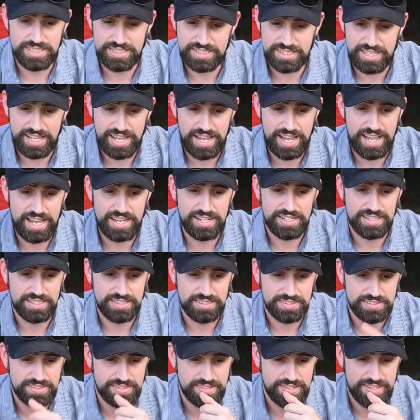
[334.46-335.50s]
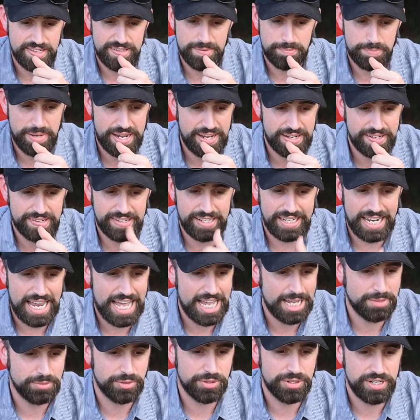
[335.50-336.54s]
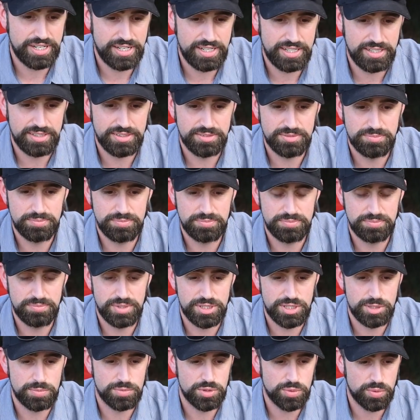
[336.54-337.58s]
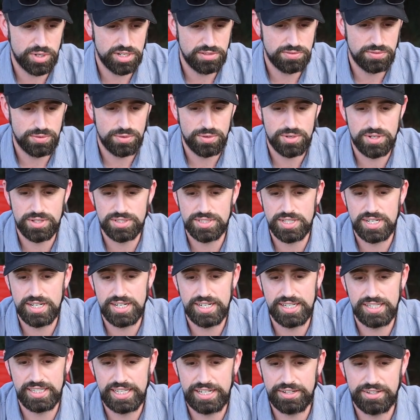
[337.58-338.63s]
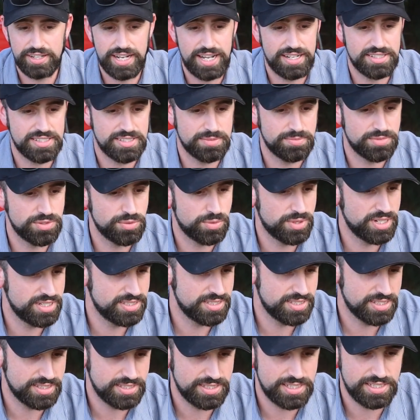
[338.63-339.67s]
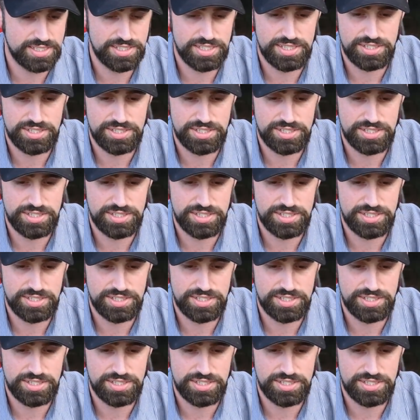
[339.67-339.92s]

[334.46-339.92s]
did that and painted it lime green, put some 24s on it, later got some 26-inch